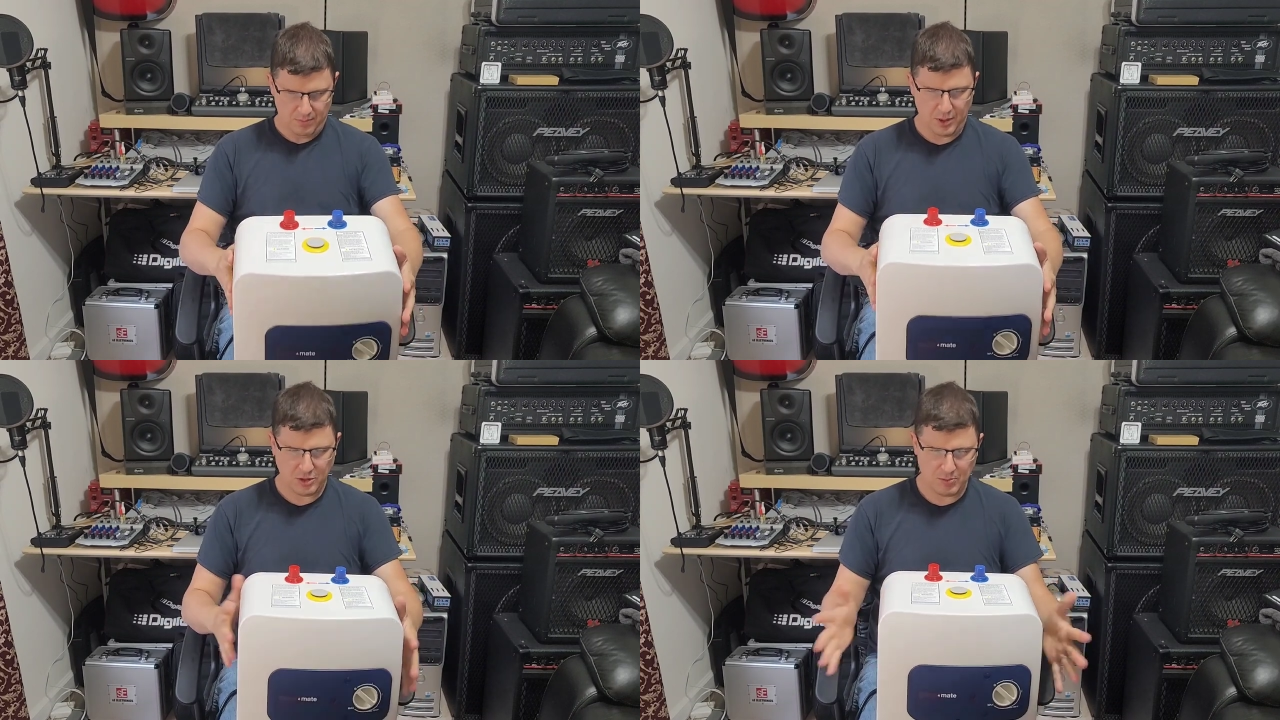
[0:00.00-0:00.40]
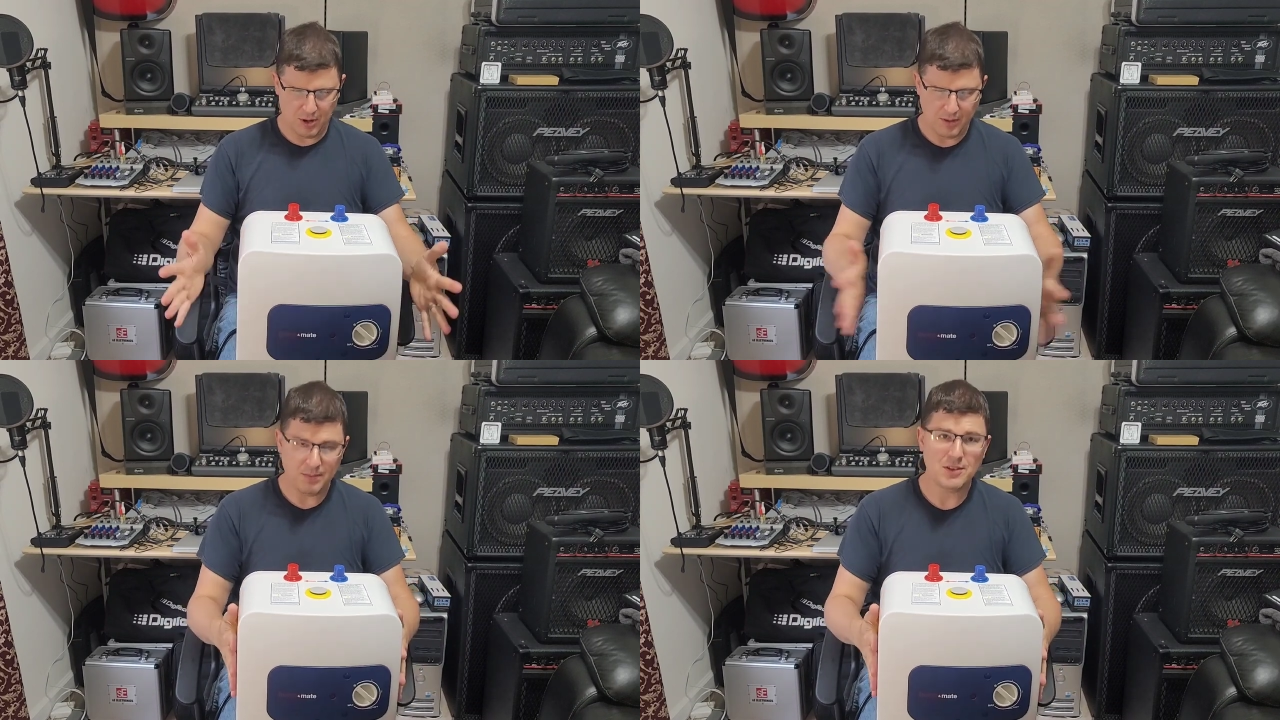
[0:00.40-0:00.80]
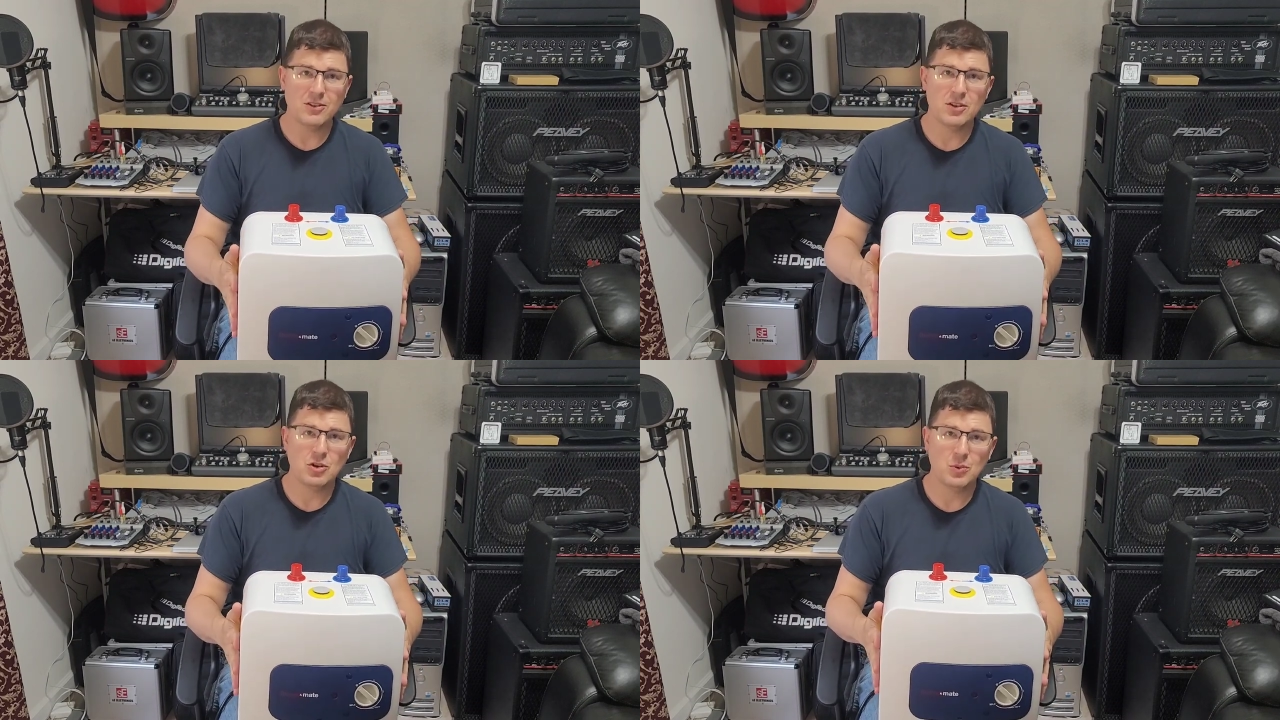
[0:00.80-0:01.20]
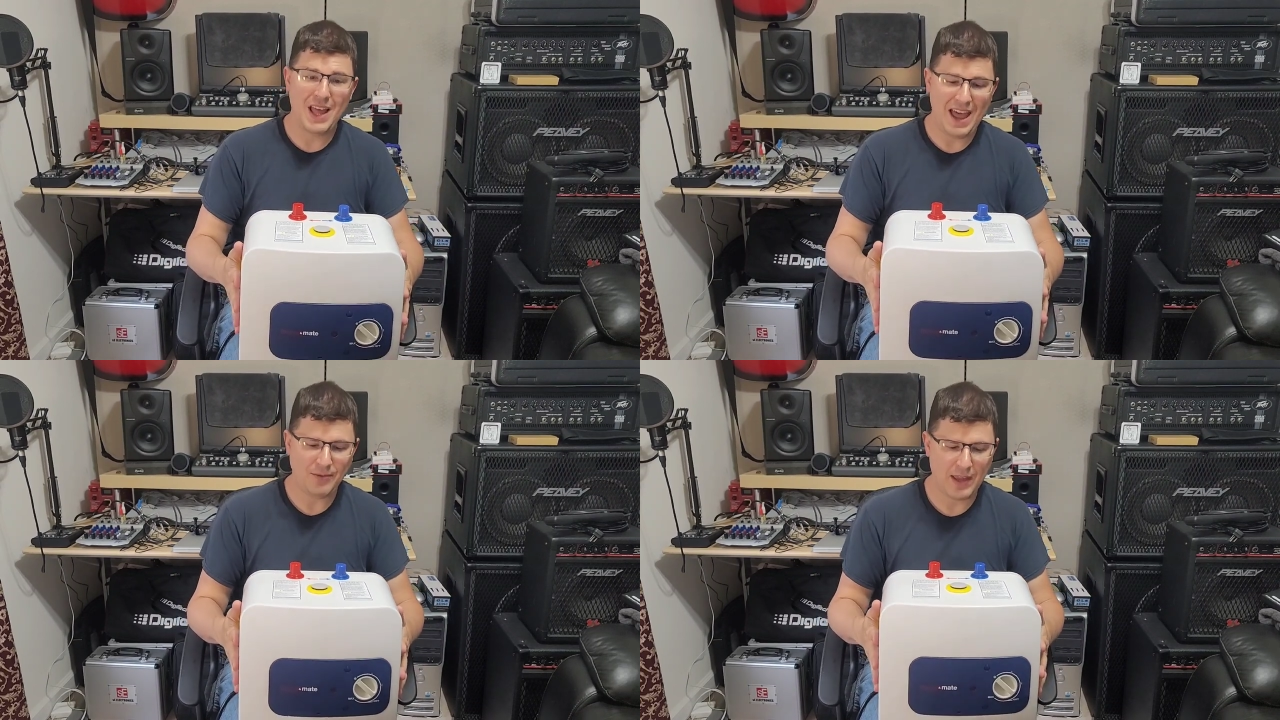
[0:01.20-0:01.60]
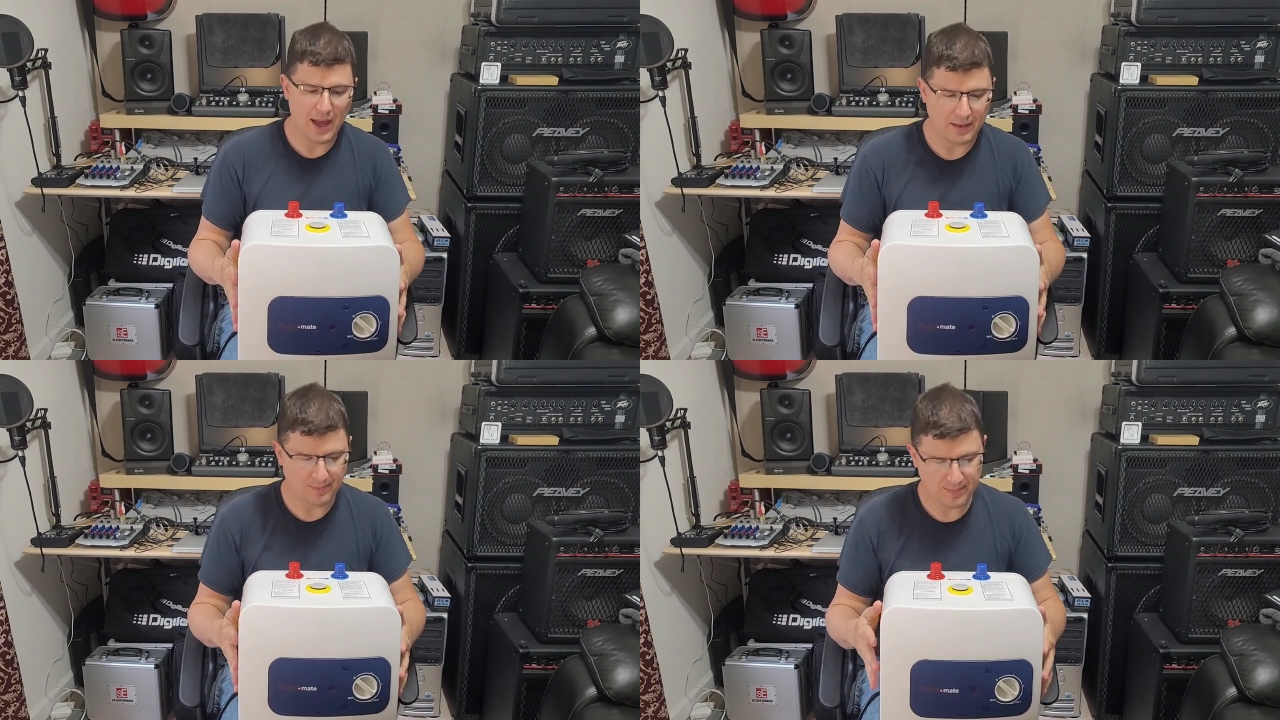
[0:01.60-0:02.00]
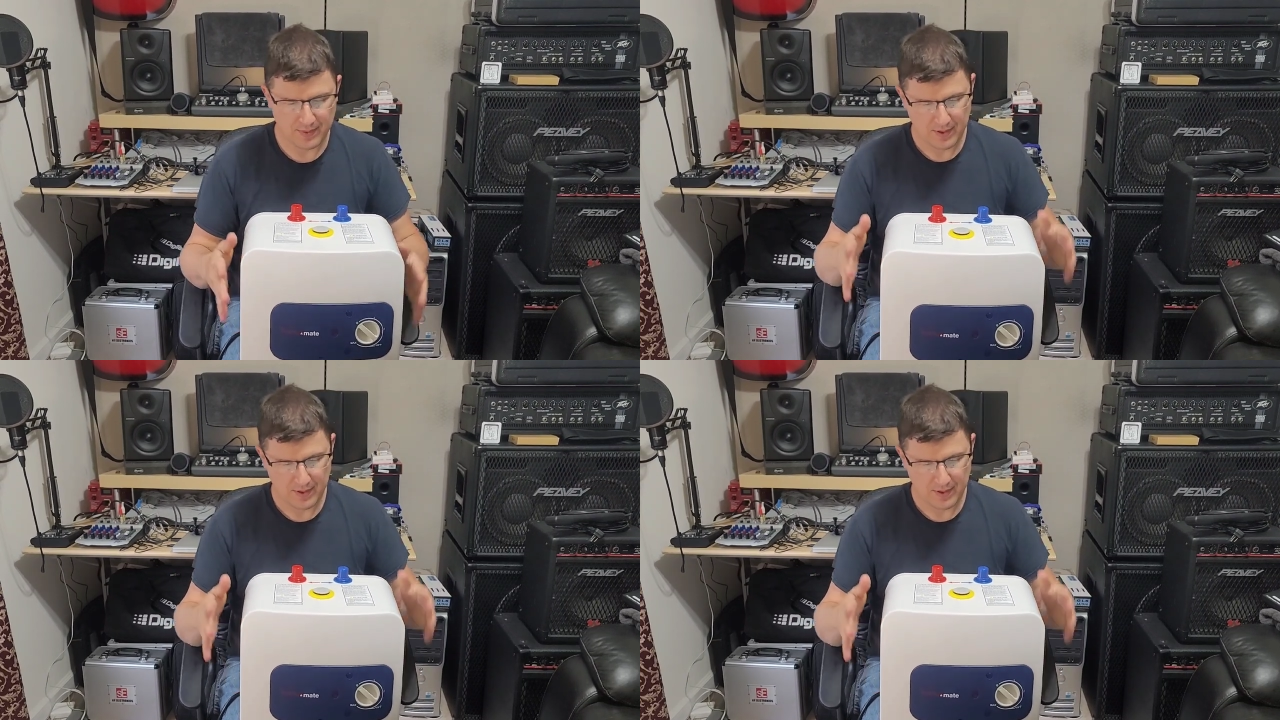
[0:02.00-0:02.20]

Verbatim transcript: Pretty small. This is the two and a half gallon.